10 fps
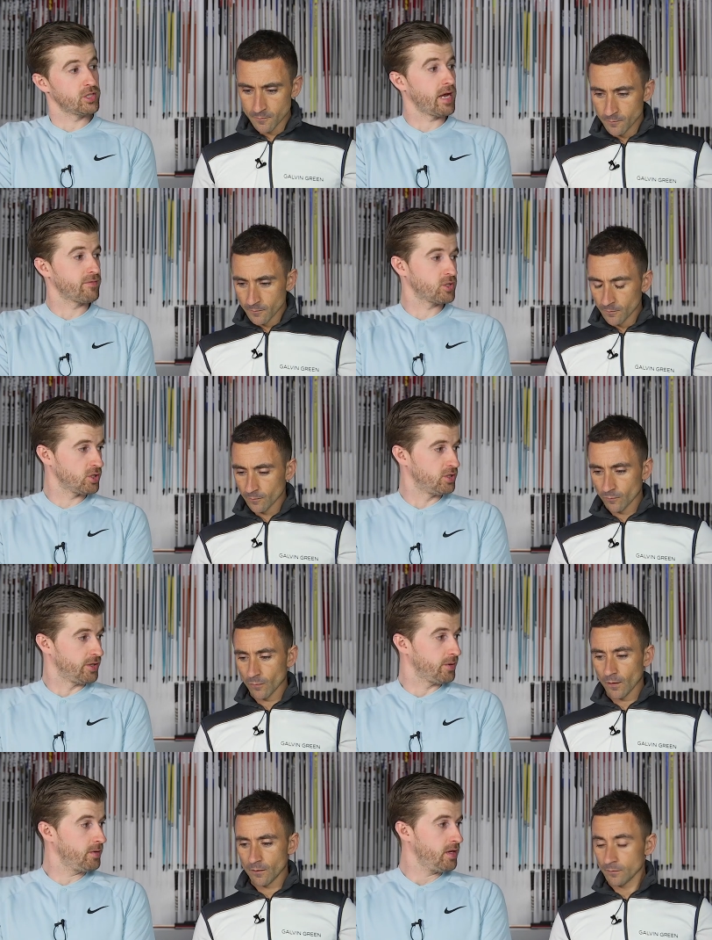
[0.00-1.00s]
Speaker 1: the shaft should
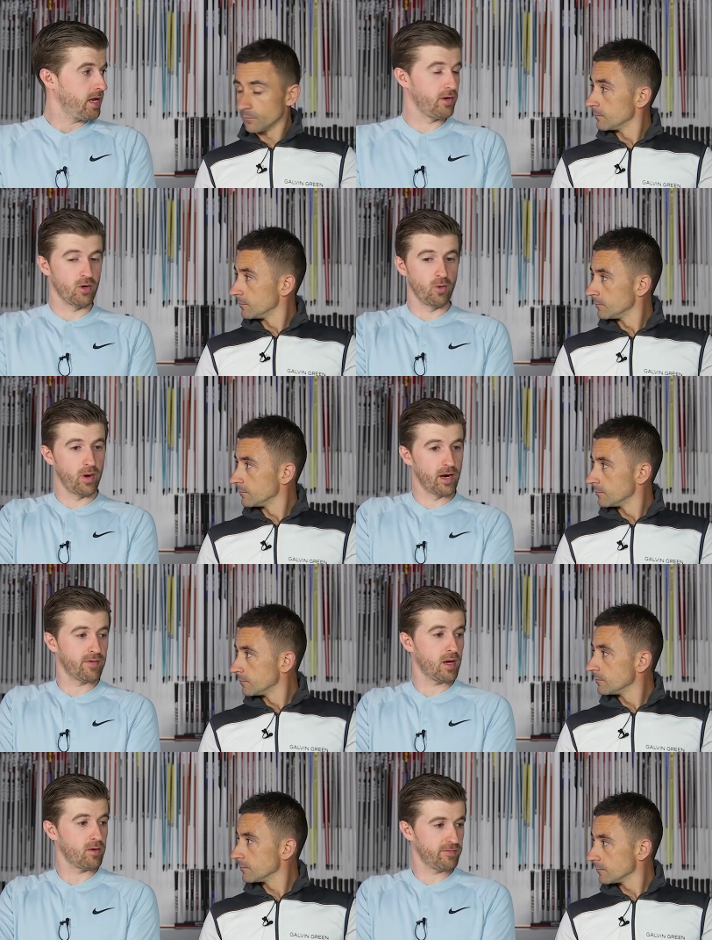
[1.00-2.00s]
do and you're aware of
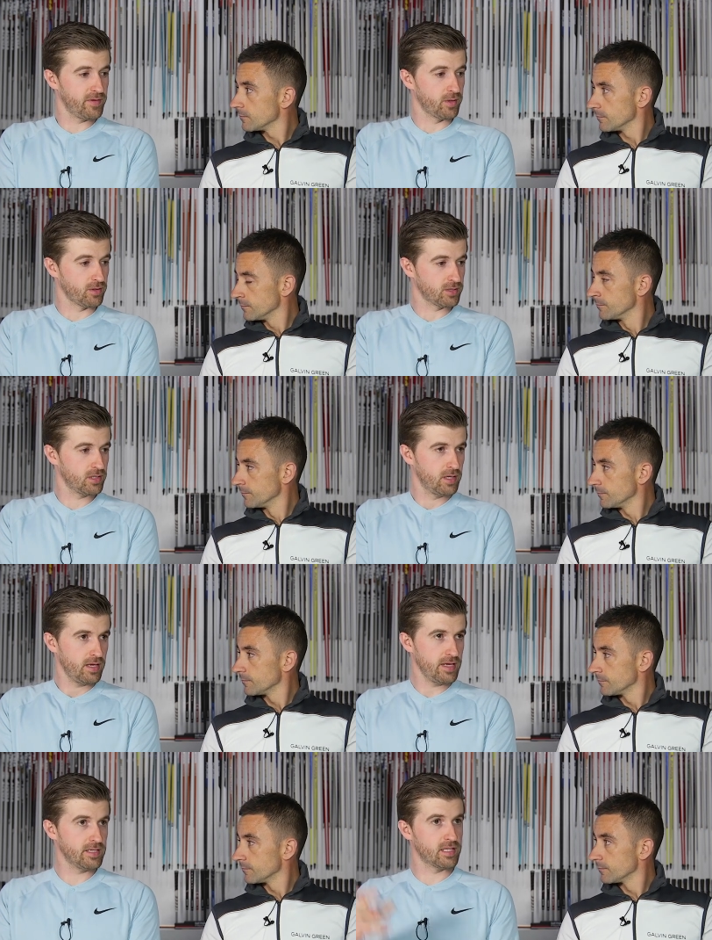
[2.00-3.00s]
how it feels, mm-hmm.
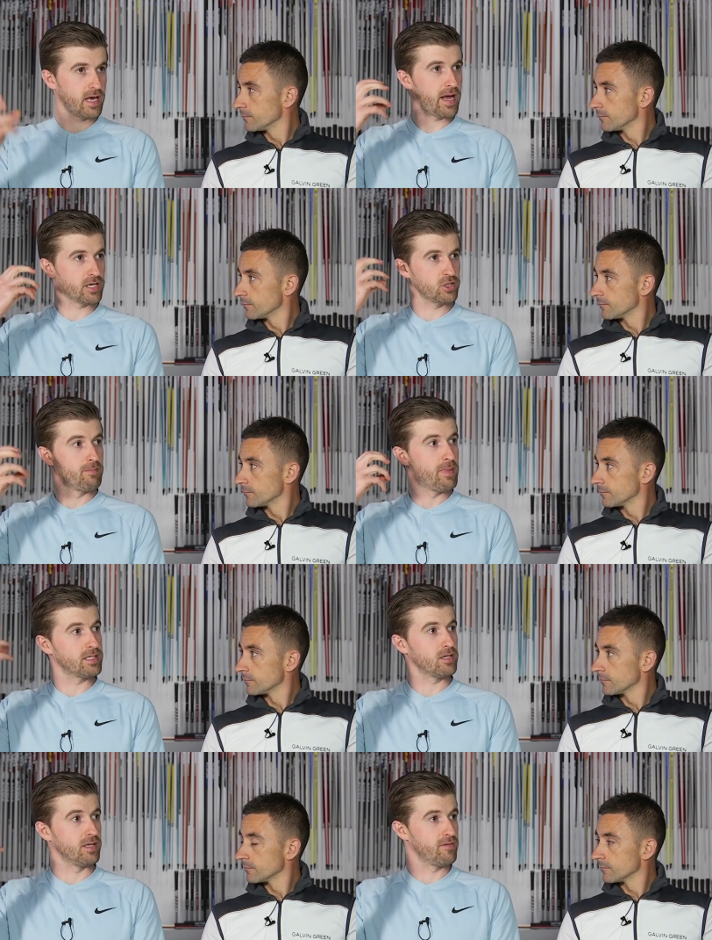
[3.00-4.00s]
is that actually
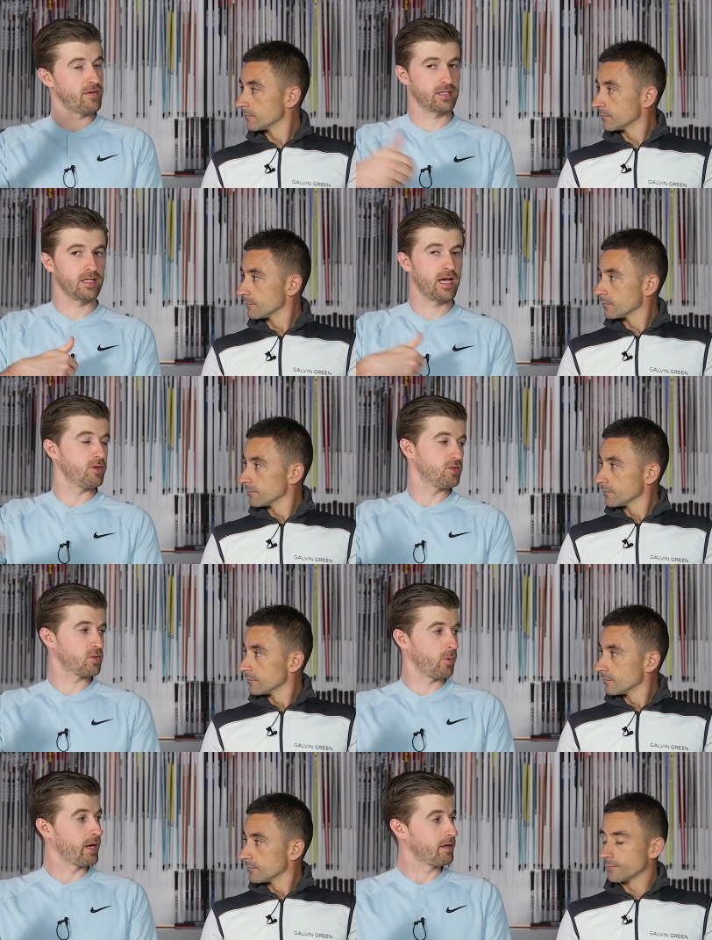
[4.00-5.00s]
mentally affecting how you
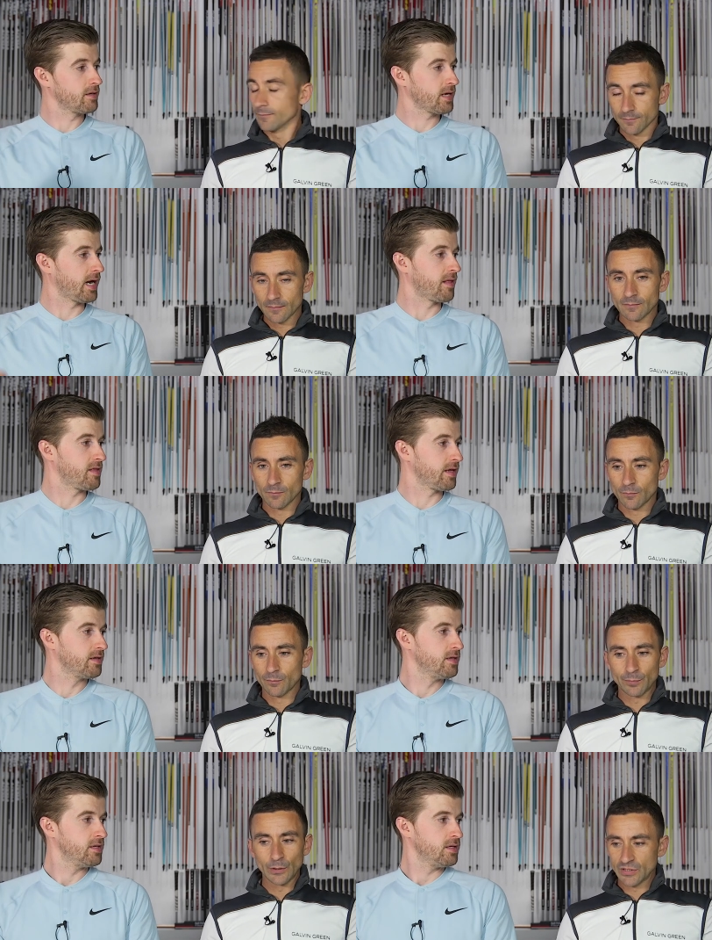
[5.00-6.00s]
swing kind of thing?
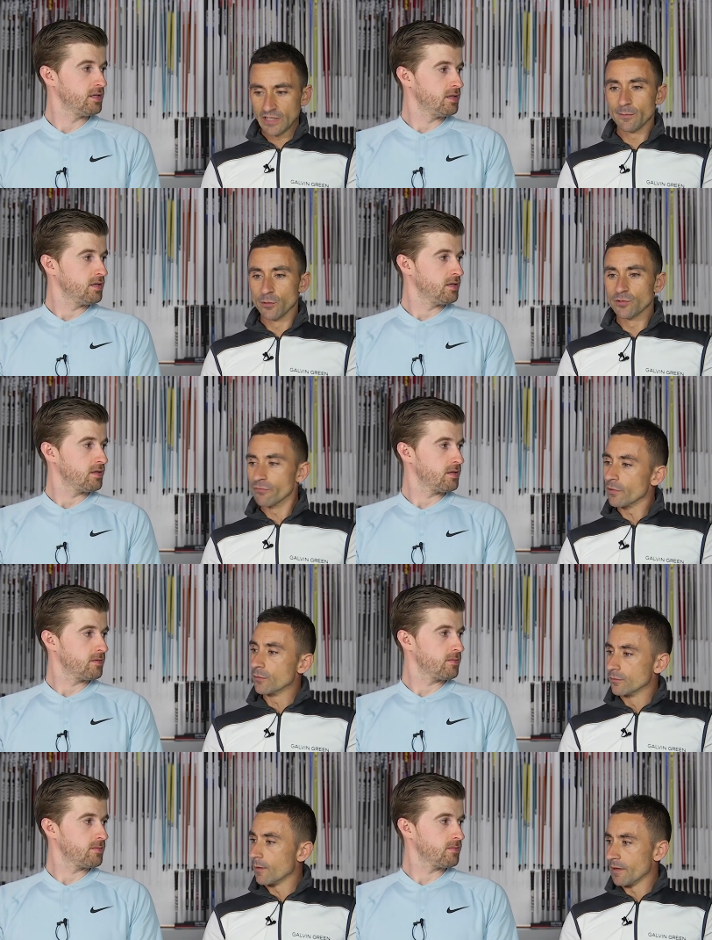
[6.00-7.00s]
Speaker 2: Placebo is
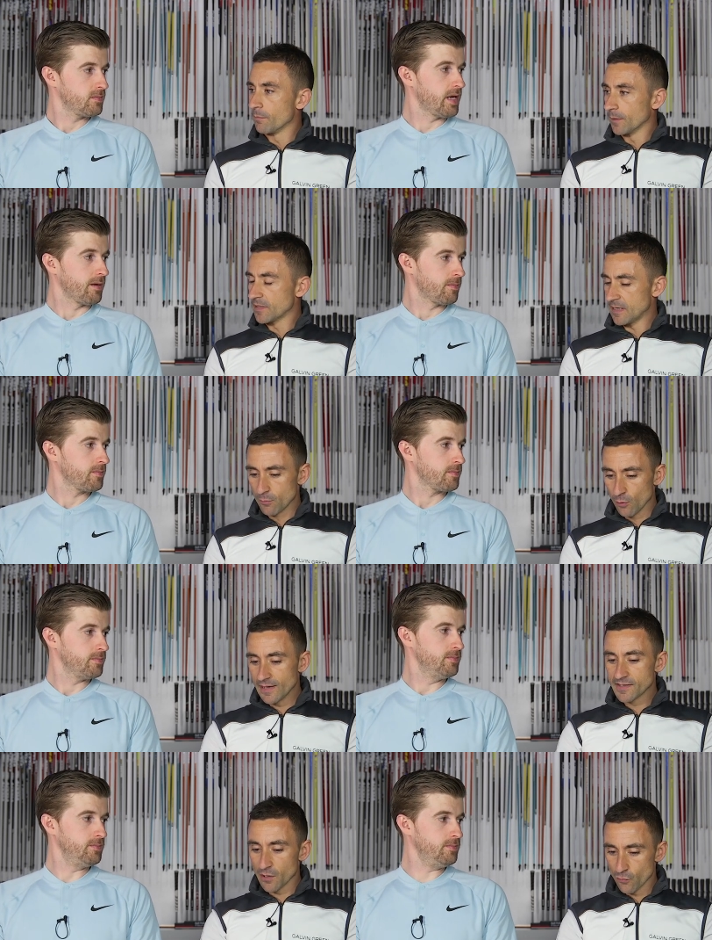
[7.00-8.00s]
real. I mean yeah. placebo
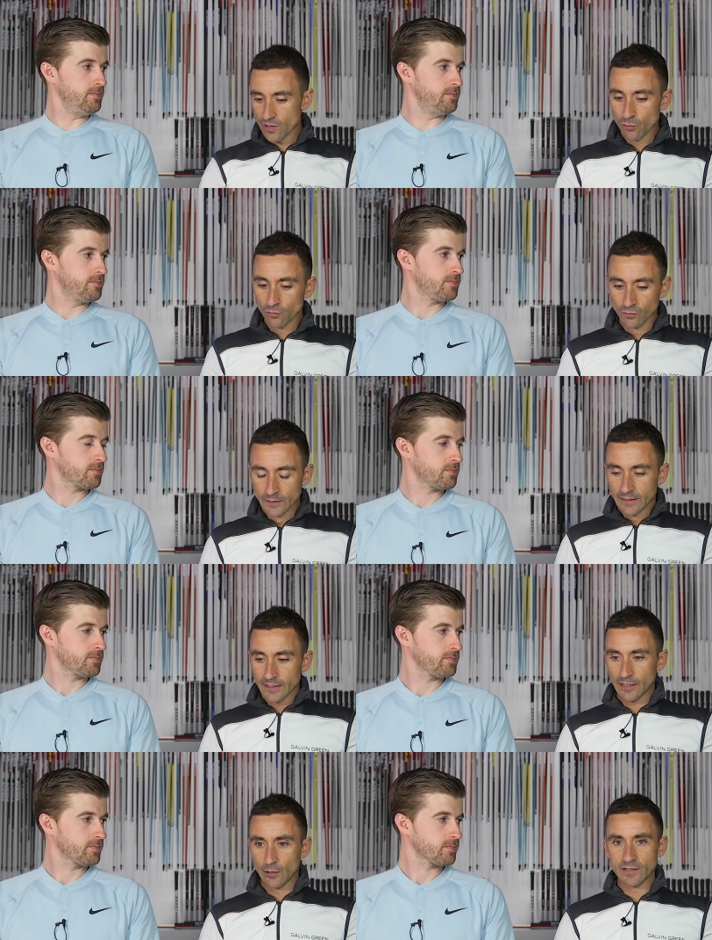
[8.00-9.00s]
is a real
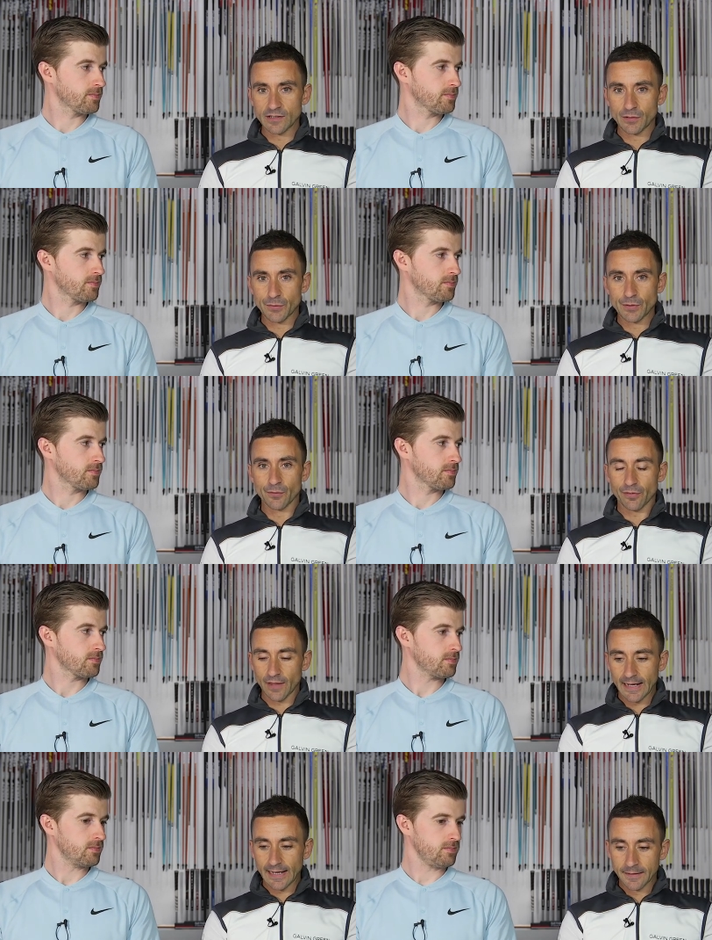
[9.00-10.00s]
you know, is a real
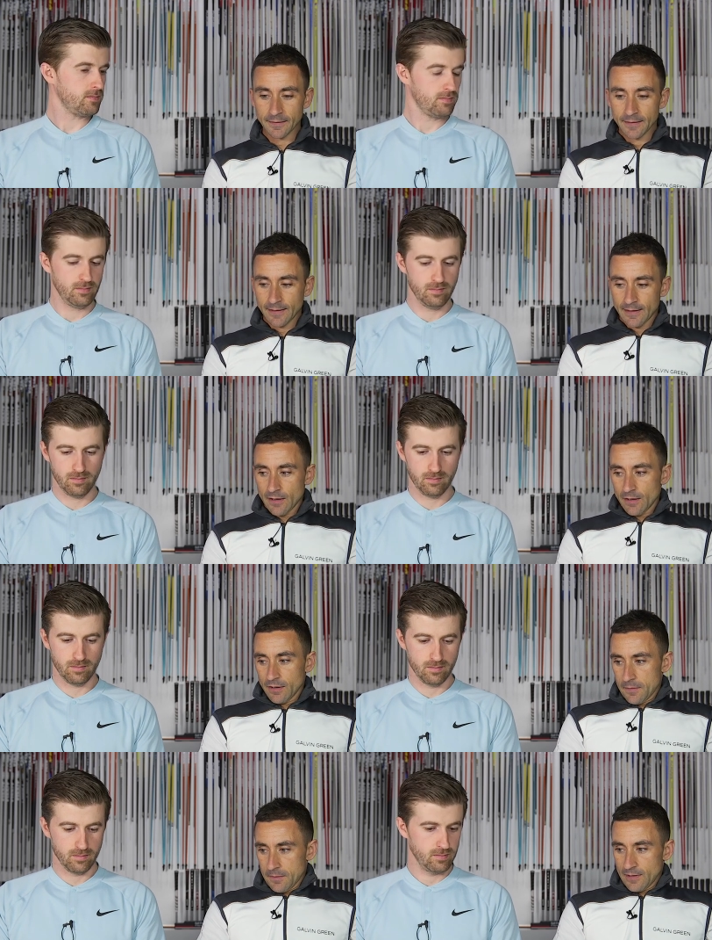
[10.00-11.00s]
thing and
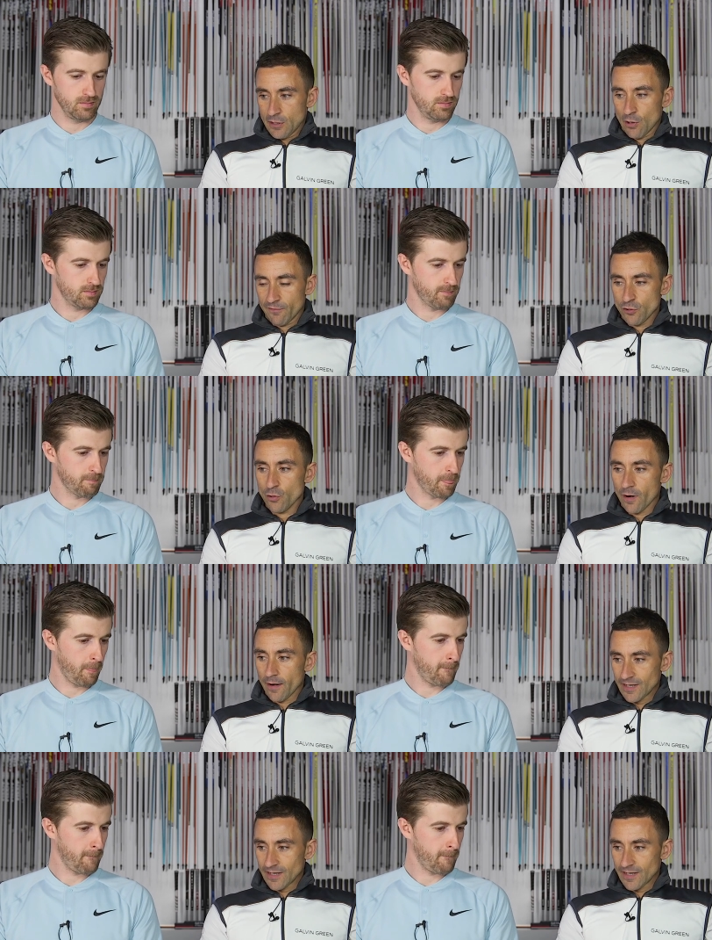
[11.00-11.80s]
you know, if you are